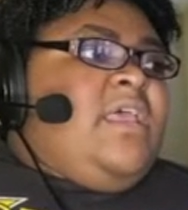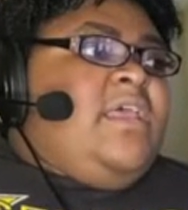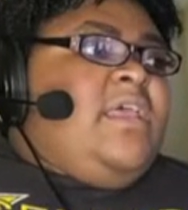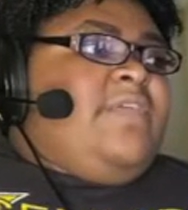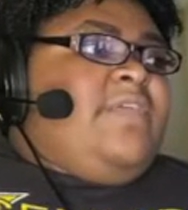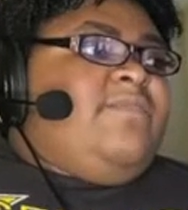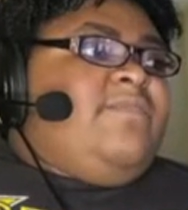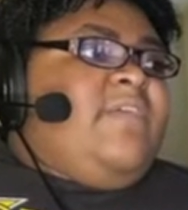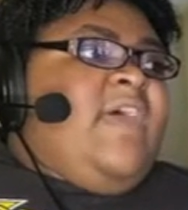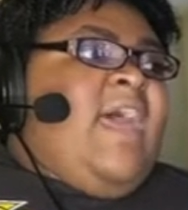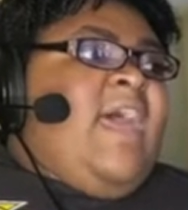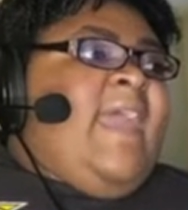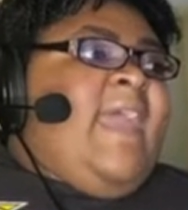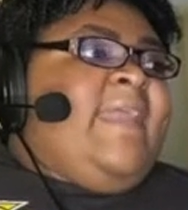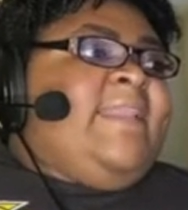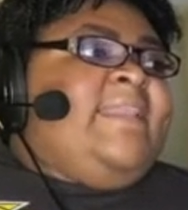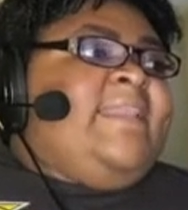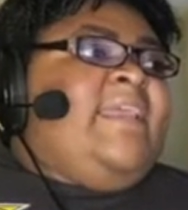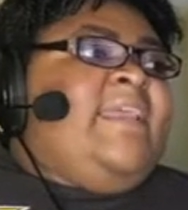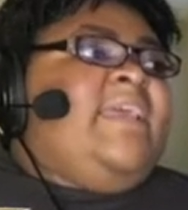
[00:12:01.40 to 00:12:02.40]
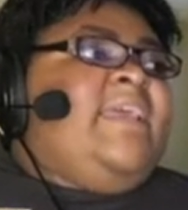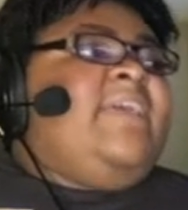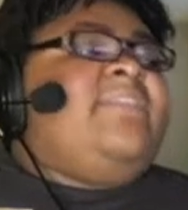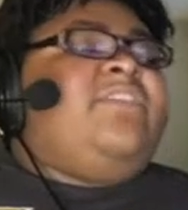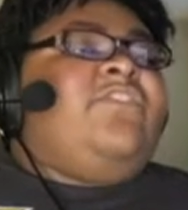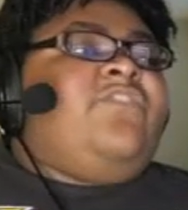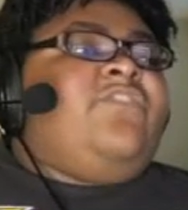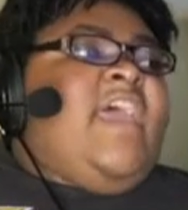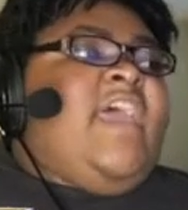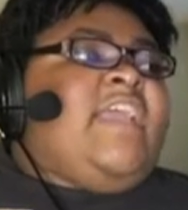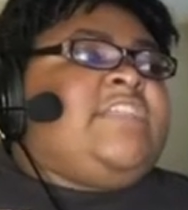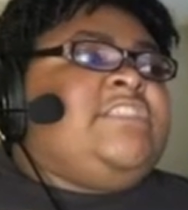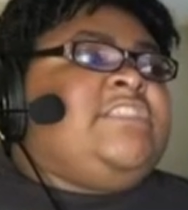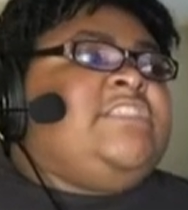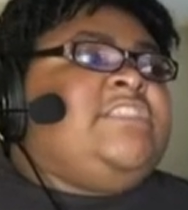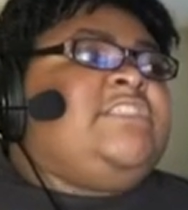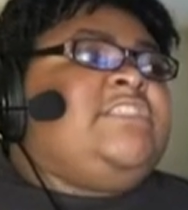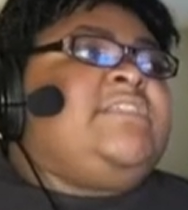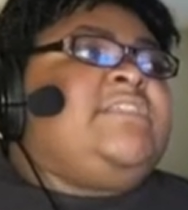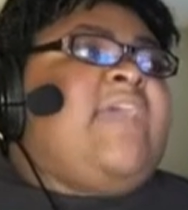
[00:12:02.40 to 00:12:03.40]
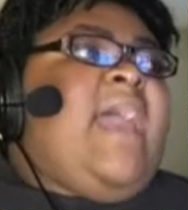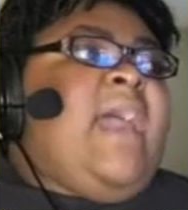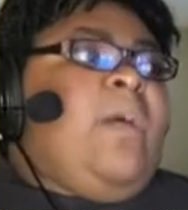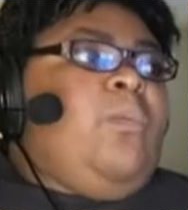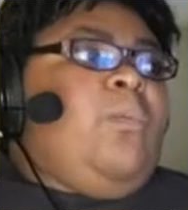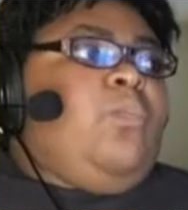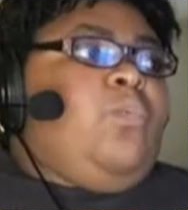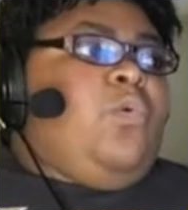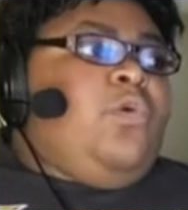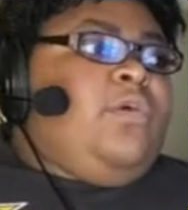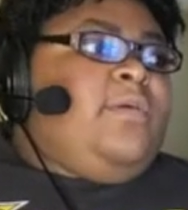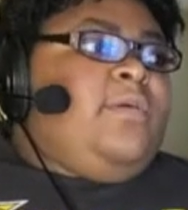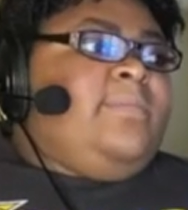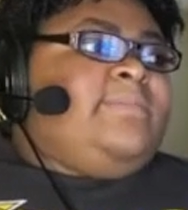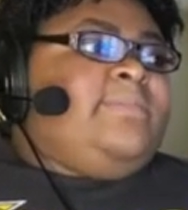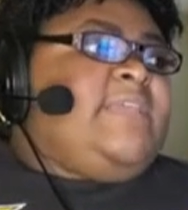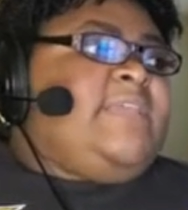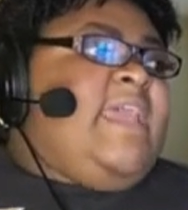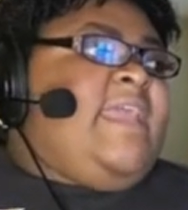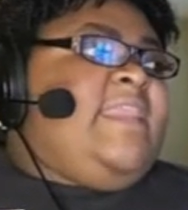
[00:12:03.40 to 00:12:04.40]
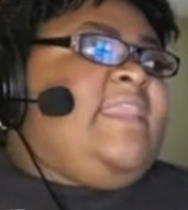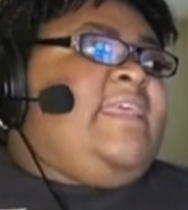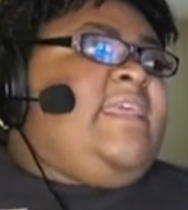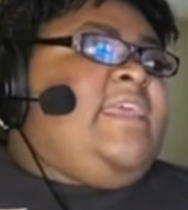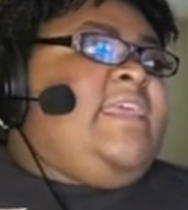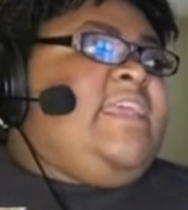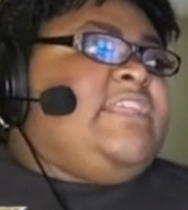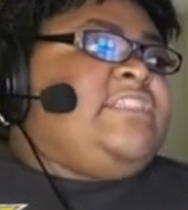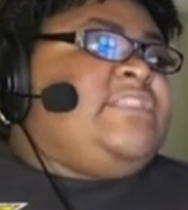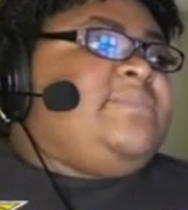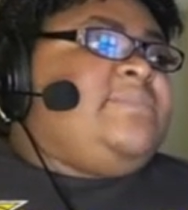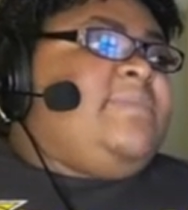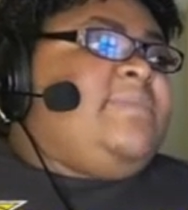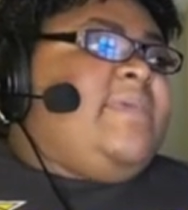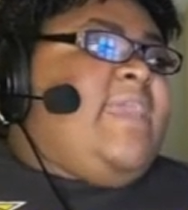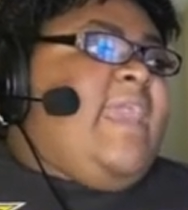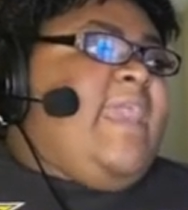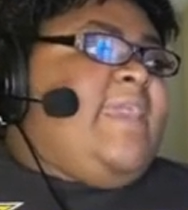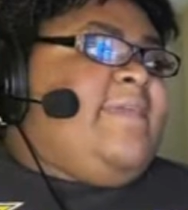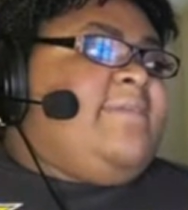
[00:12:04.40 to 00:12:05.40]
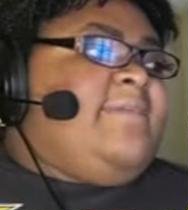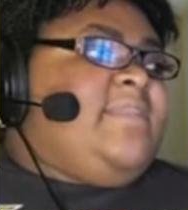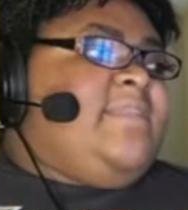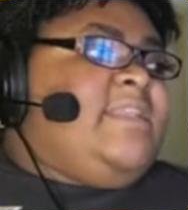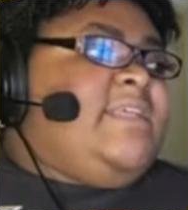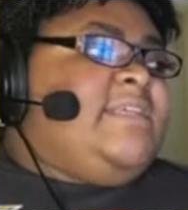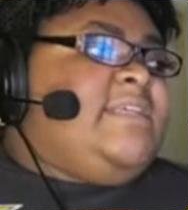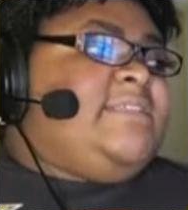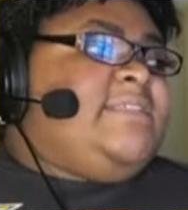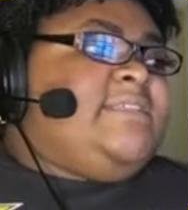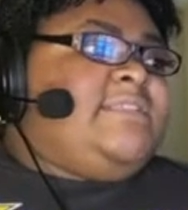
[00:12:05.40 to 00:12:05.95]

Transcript: the idea of the factions got warped and then it just became this